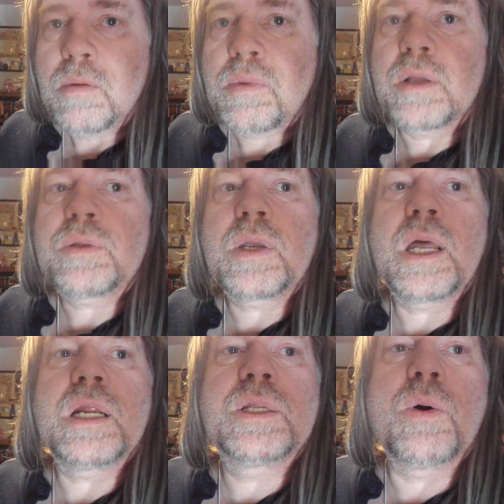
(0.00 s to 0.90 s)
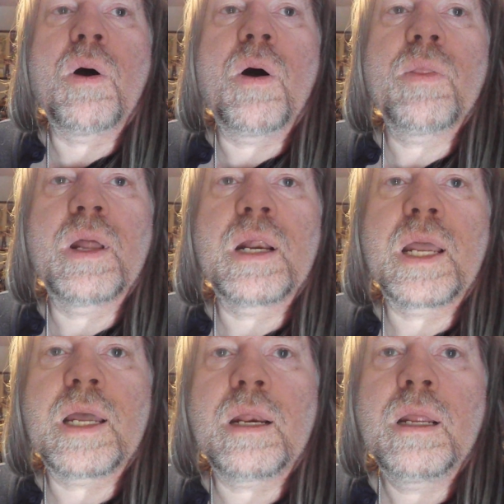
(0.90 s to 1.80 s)
Plus, we got to do all the
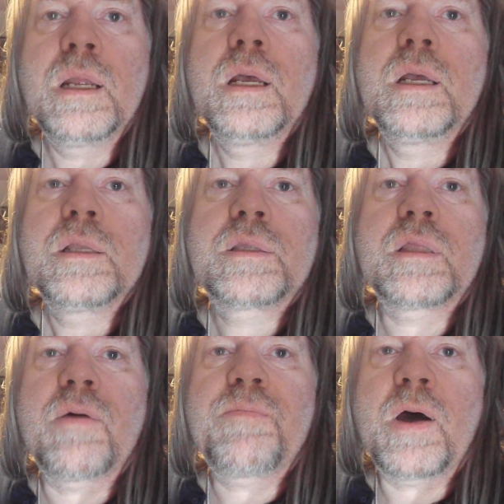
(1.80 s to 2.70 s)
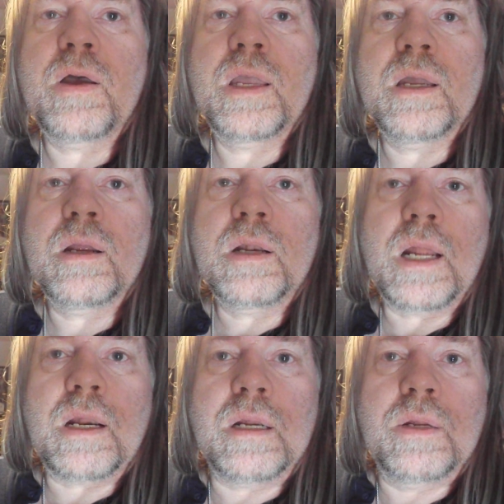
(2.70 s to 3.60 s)
land stuff out here. A
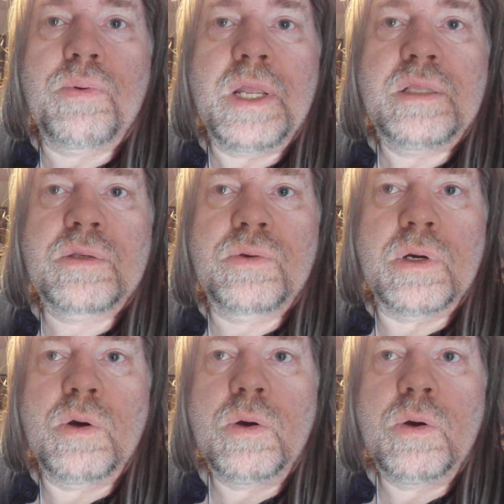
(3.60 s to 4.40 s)
lot of the weeds grew,